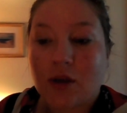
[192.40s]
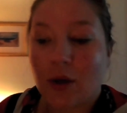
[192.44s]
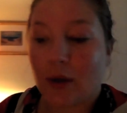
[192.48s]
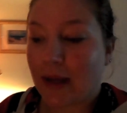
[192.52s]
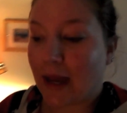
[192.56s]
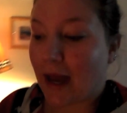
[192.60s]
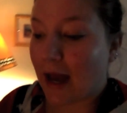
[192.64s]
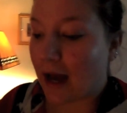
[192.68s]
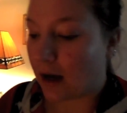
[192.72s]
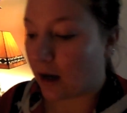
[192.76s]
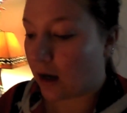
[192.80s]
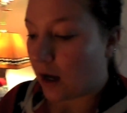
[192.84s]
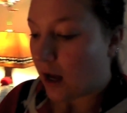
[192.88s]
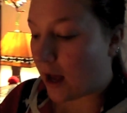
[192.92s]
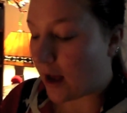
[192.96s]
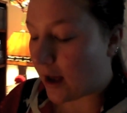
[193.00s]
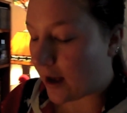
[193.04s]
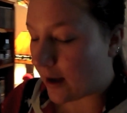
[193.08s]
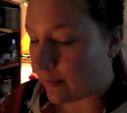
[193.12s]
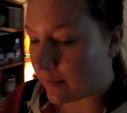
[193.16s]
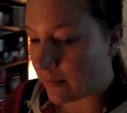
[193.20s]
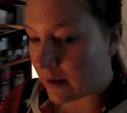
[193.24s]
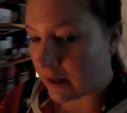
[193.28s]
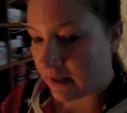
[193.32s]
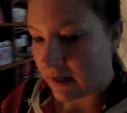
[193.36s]
So
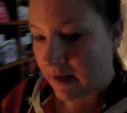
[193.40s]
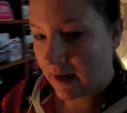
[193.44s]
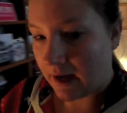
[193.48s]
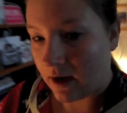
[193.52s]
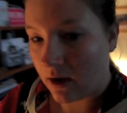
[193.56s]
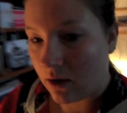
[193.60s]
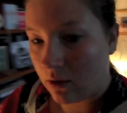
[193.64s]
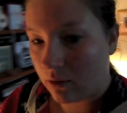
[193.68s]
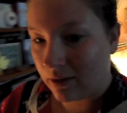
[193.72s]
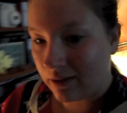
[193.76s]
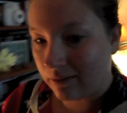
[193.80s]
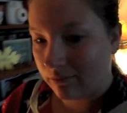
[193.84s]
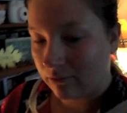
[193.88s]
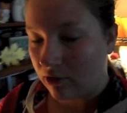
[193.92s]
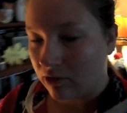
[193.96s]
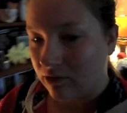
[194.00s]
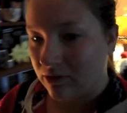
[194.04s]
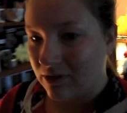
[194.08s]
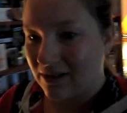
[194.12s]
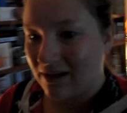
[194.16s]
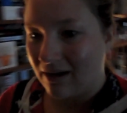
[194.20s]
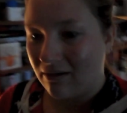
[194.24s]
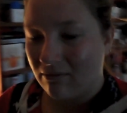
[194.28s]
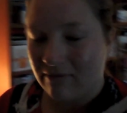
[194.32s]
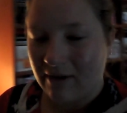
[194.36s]
yeah, now I'm
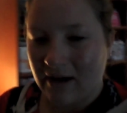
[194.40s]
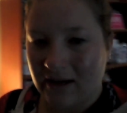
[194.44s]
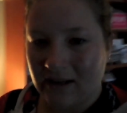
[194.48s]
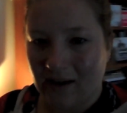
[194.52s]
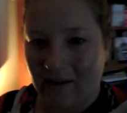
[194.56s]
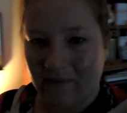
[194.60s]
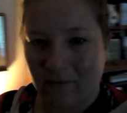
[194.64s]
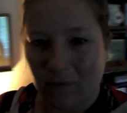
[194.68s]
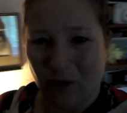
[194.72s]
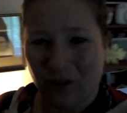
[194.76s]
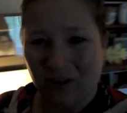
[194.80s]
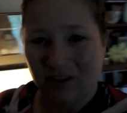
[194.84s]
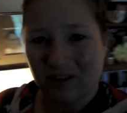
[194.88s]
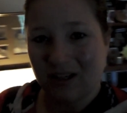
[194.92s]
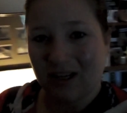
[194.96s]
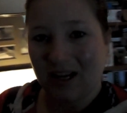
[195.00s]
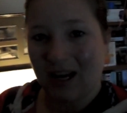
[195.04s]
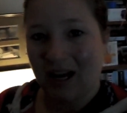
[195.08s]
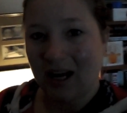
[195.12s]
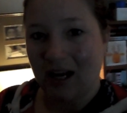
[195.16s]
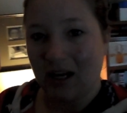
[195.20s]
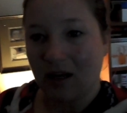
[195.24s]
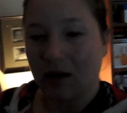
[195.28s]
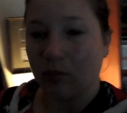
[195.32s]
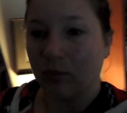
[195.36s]
going to get ready for the
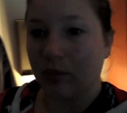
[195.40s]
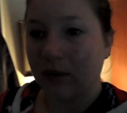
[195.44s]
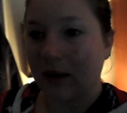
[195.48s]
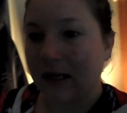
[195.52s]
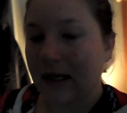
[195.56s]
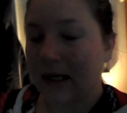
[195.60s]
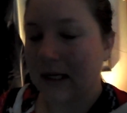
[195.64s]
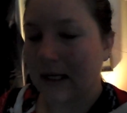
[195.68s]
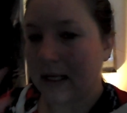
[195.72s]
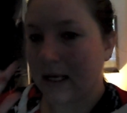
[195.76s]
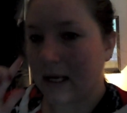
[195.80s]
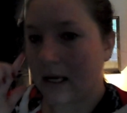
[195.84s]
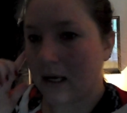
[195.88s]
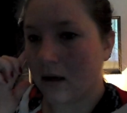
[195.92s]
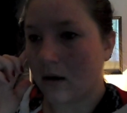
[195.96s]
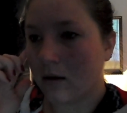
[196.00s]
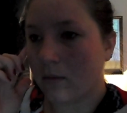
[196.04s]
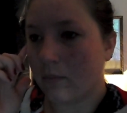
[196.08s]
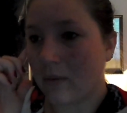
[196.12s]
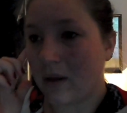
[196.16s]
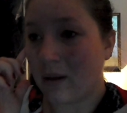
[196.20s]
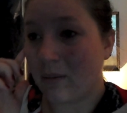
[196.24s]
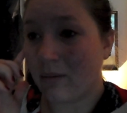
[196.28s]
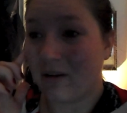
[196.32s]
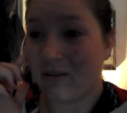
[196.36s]
day
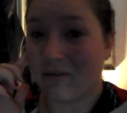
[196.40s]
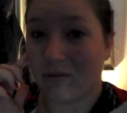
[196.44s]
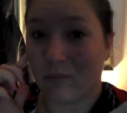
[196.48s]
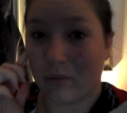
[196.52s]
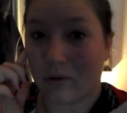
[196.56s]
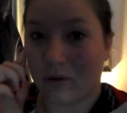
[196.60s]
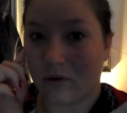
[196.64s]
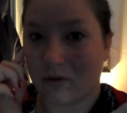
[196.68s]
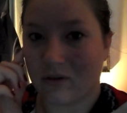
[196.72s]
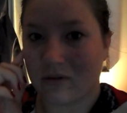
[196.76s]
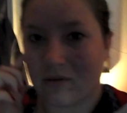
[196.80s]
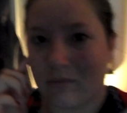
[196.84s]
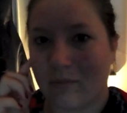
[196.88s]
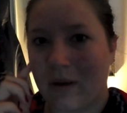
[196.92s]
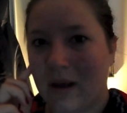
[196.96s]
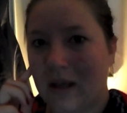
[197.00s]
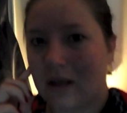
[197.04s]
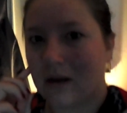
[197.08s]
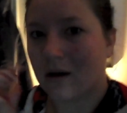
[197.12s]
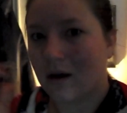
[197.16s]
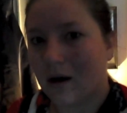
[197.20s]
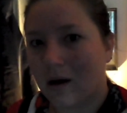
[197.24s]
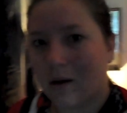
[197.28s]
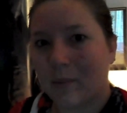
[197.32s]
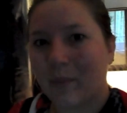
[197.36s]
completely, maybe even put on some
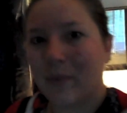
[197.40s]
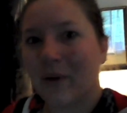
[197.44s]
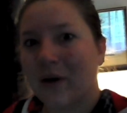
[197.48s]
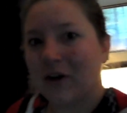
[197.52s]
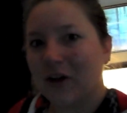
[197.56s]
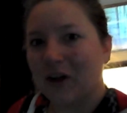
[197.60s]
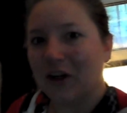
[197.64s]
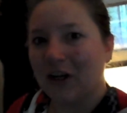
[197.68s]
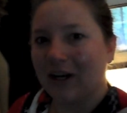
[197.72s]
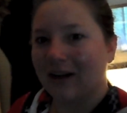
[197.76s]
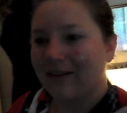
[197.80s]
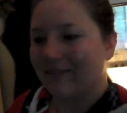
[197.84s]
makeup.